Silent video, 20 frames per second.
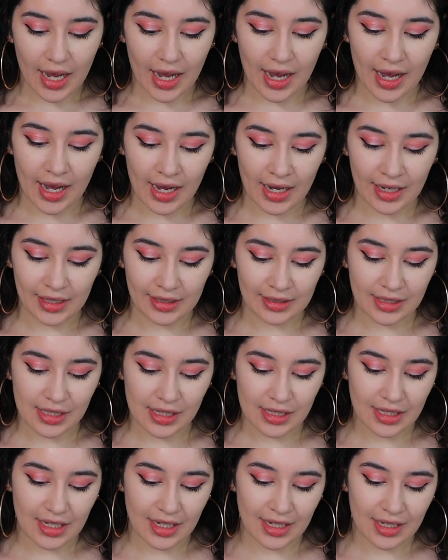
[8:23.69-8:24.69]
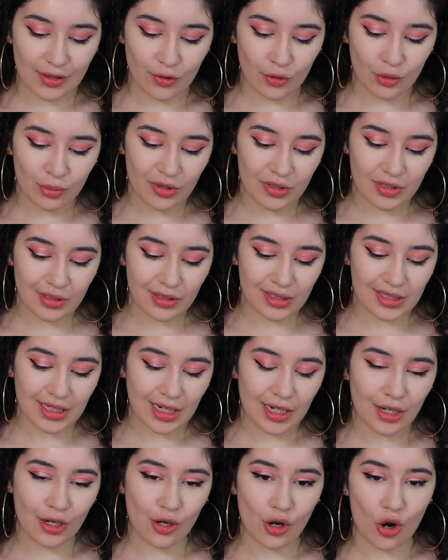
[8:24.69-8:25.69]
and it almost looks
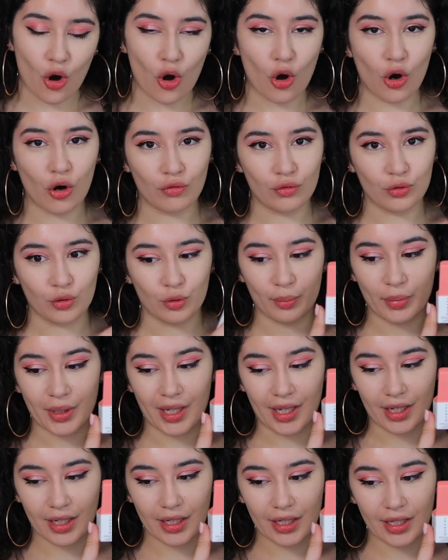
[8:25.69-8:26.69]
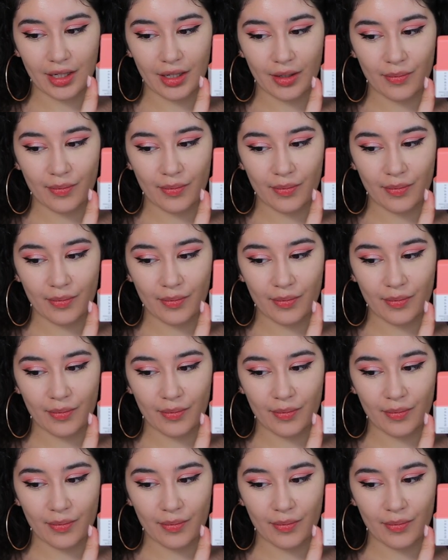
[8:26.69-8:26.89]
like a coral pink